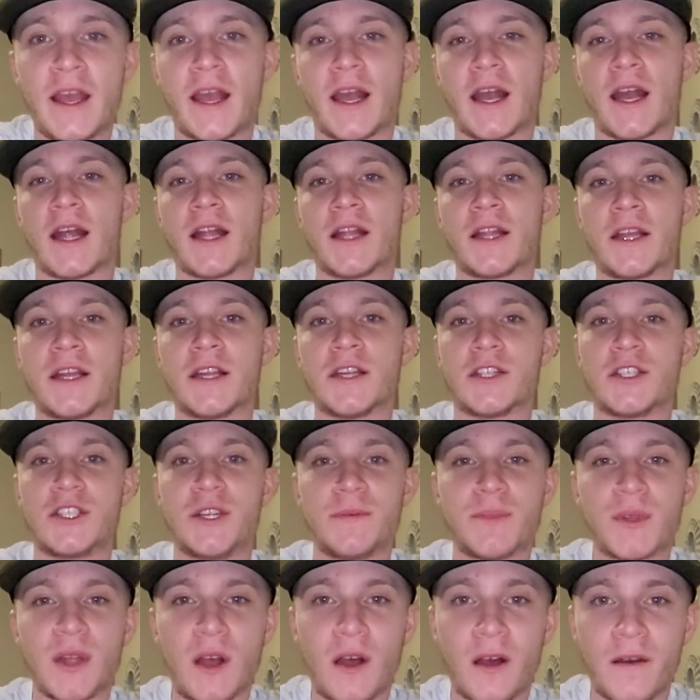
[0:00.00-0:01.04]
and get it
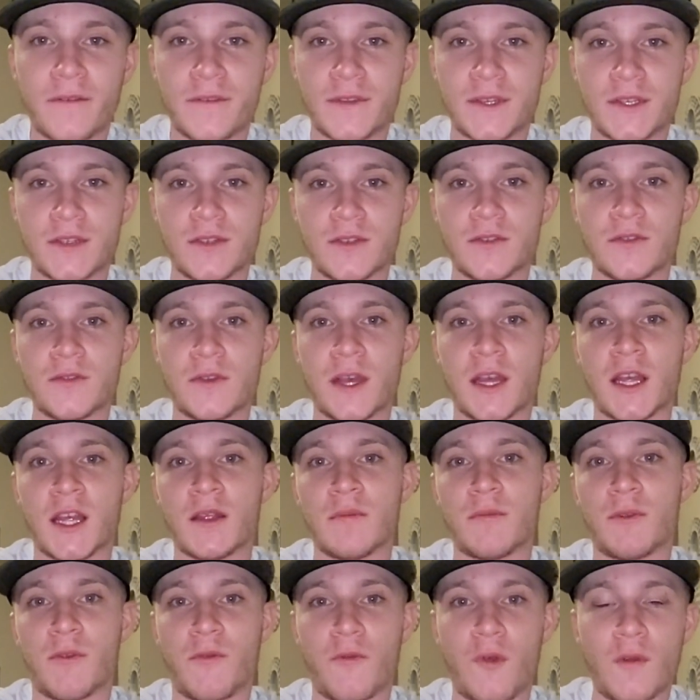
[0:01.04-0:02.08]
shipped off to a
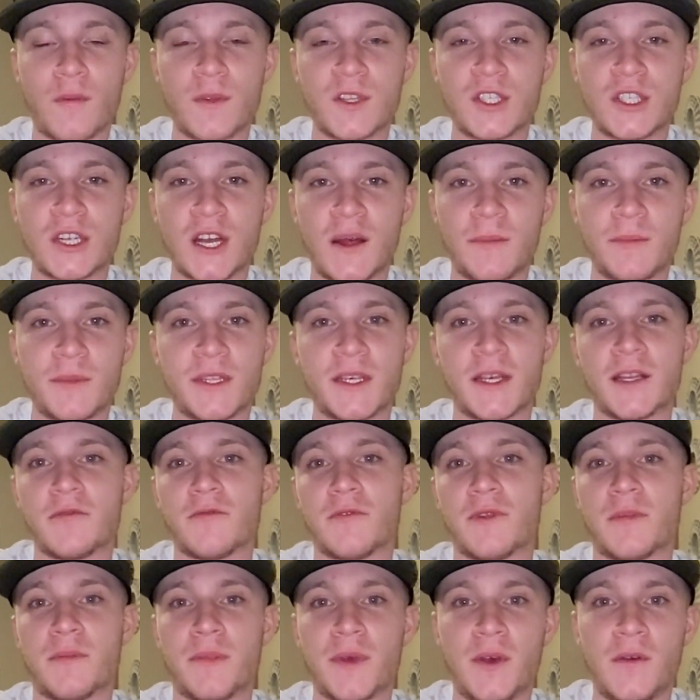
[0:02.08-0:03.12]
performance shop to get it
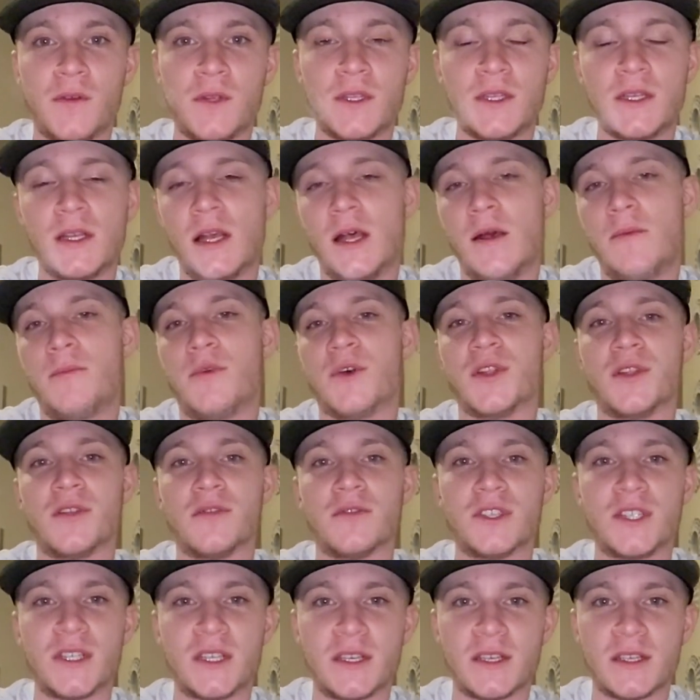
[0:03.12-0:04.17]
rebuilt, put new
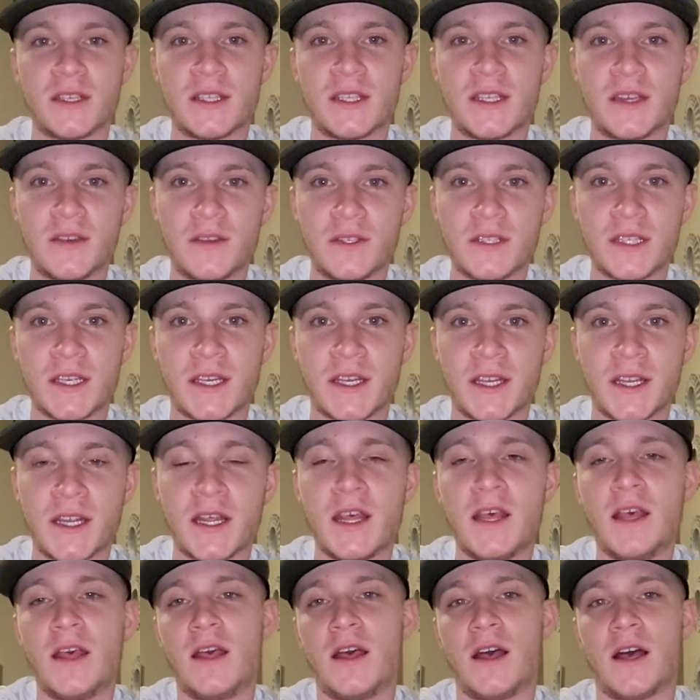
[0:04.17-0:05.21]
seals in,
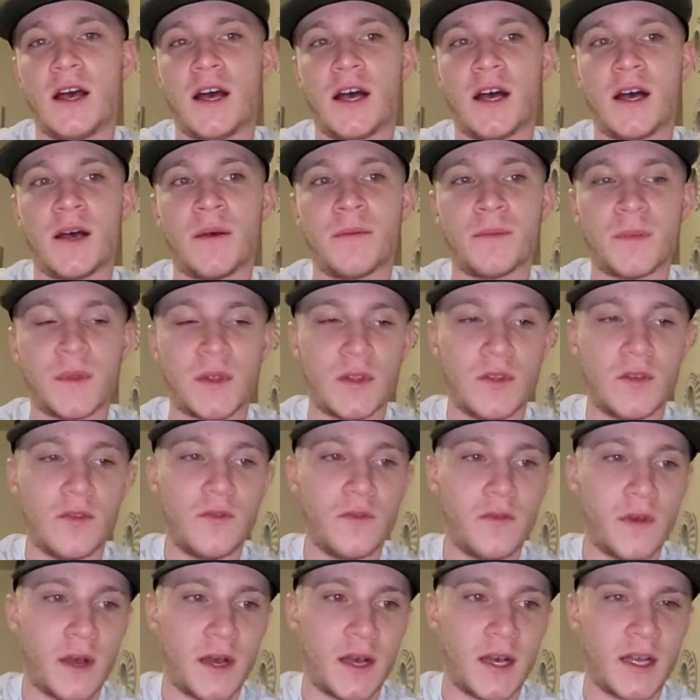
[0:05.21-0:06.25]
um,
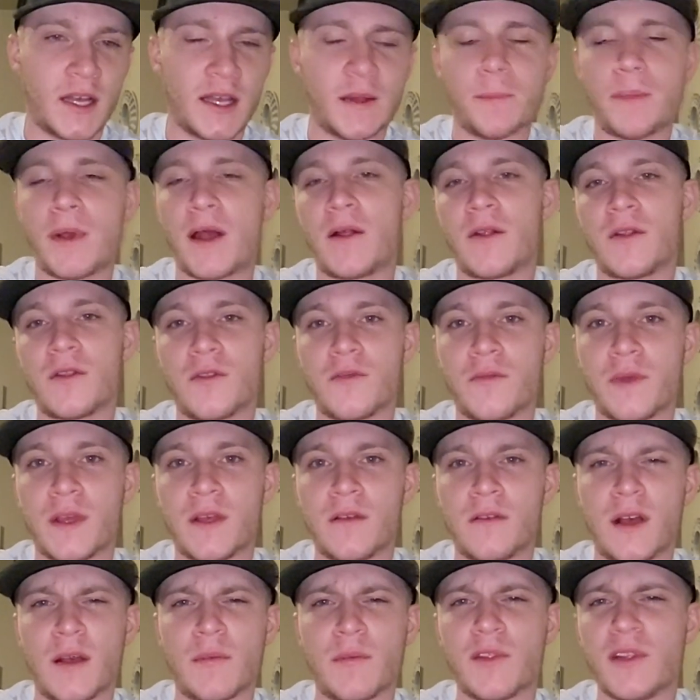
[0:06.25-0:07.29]
new uh, impeller
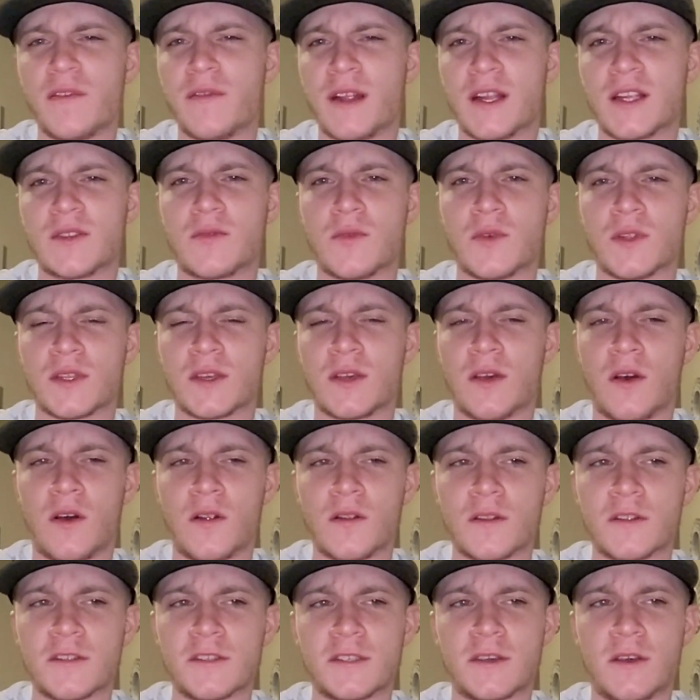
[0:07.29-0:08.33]
wheel, I believe that's what it's
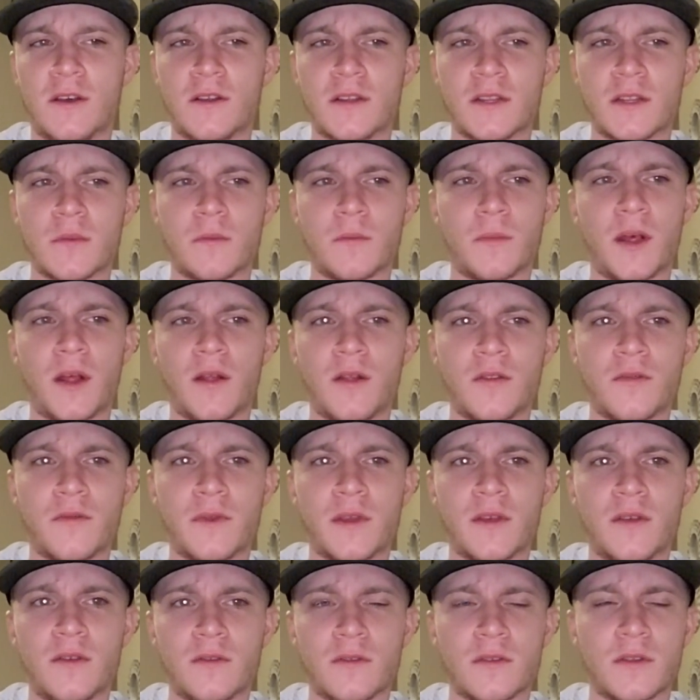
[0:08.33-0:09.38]
called. It's called an impeller
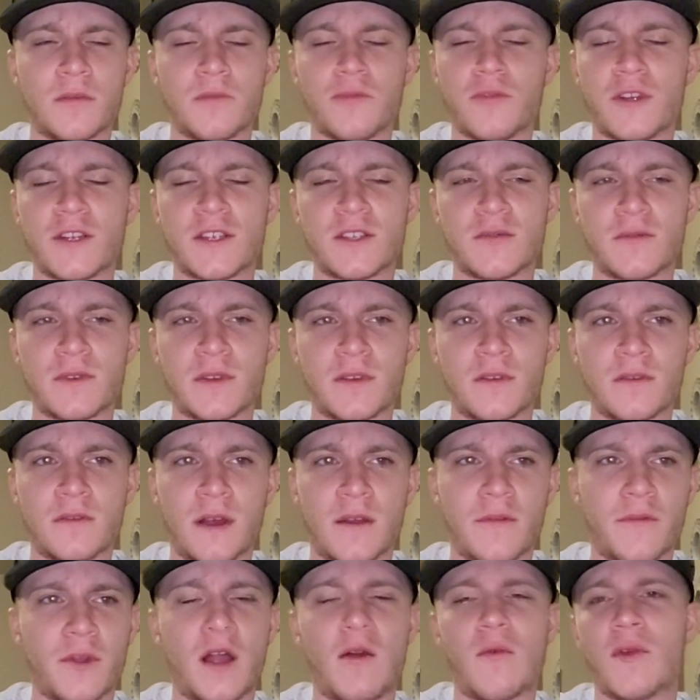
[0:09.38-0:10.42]
wheel or compressor wheel. I
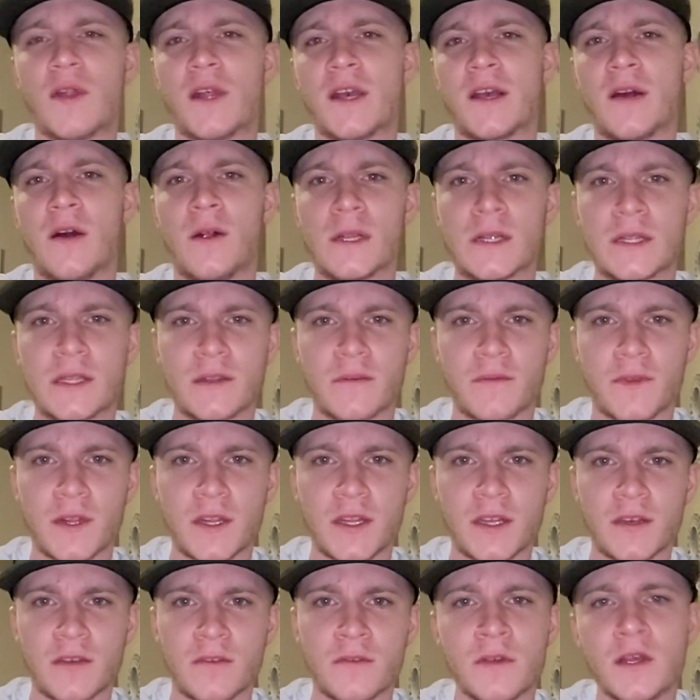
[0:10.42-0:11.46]
forgot what I called it in the
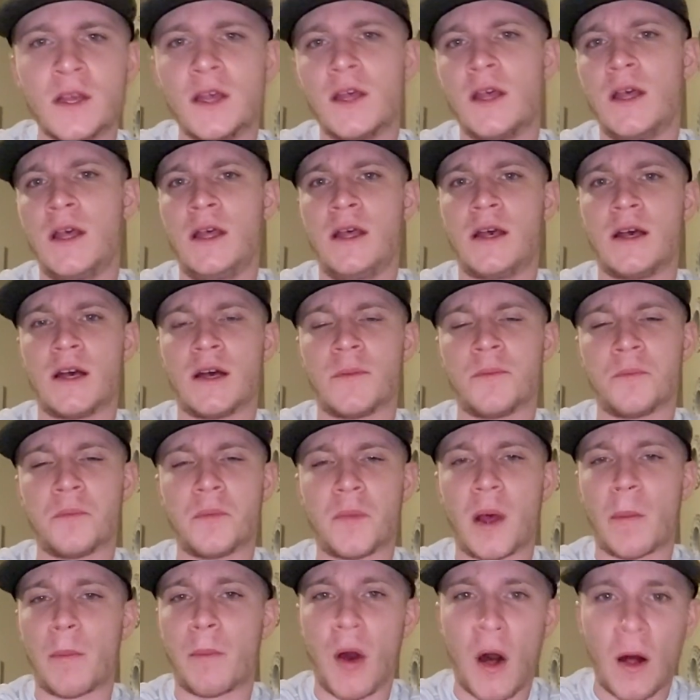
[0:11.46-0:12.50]
video. Um,
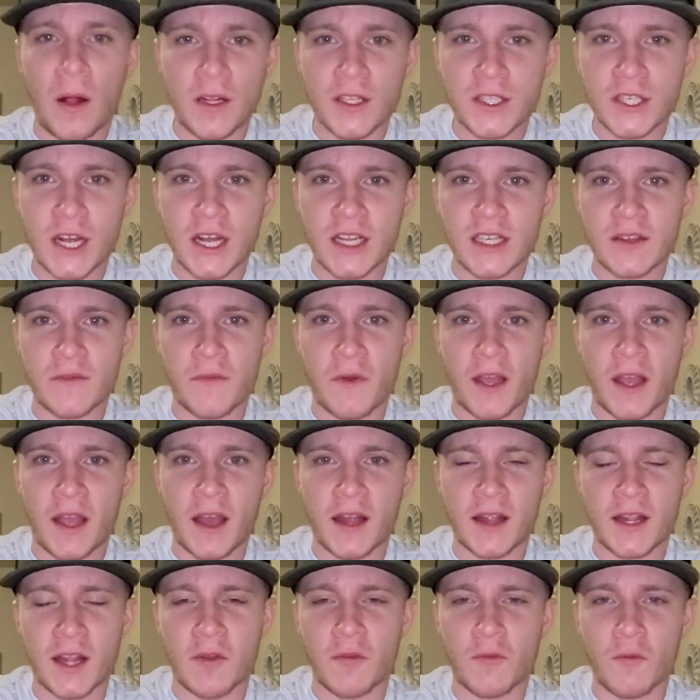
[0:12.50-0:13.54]
apologize if I
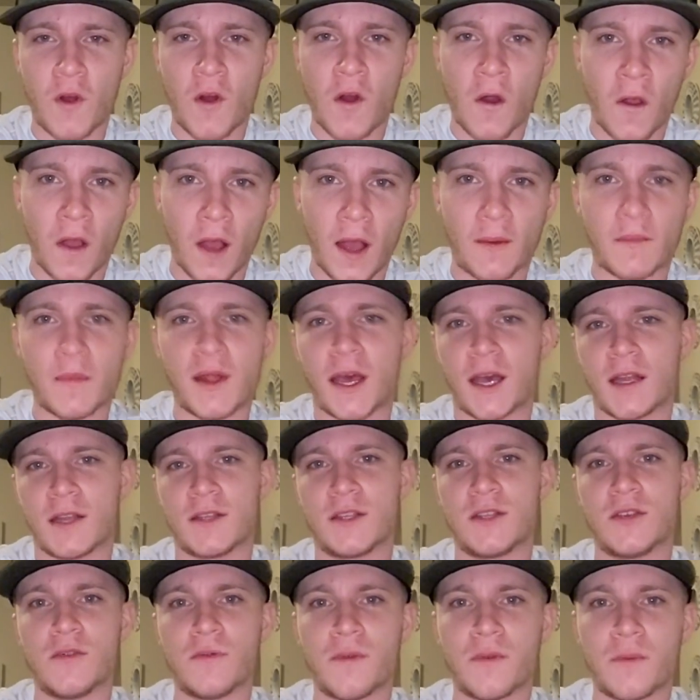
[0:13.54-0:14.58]
got that wrong. I'm not too